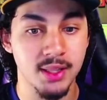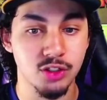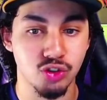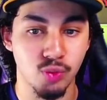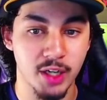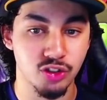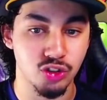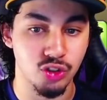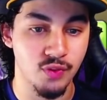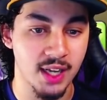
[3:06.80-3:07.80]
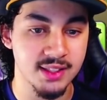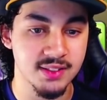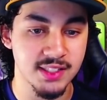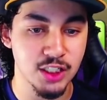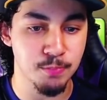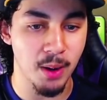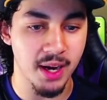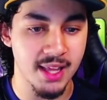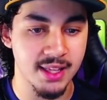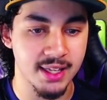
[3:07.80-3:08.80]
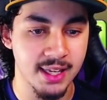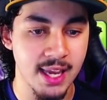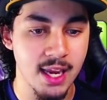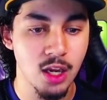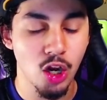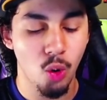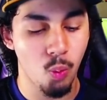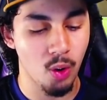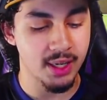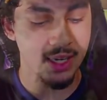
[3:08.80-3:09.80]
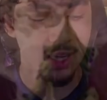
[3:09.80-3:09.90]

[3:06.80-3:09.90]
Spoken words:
this direction, you've got the Siege Barrack and the king working